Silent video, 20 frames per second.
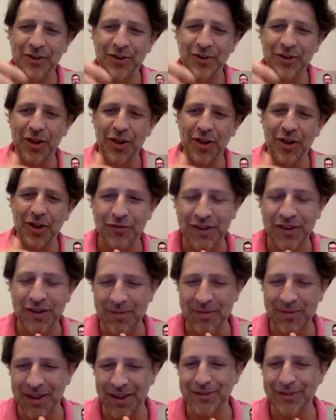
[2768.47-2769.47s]
all of our
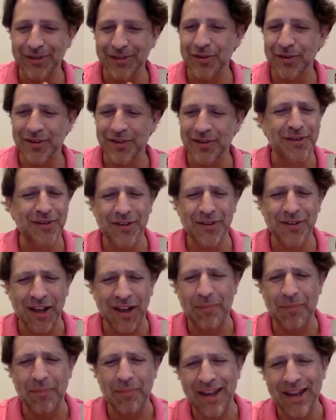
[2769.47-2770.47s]
female users here. They're
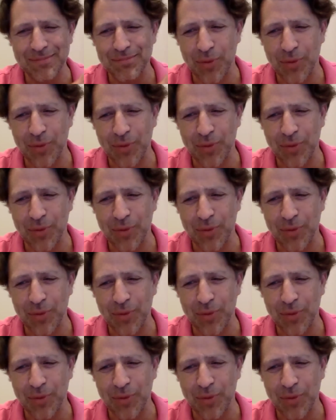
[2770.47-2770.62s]
like a bad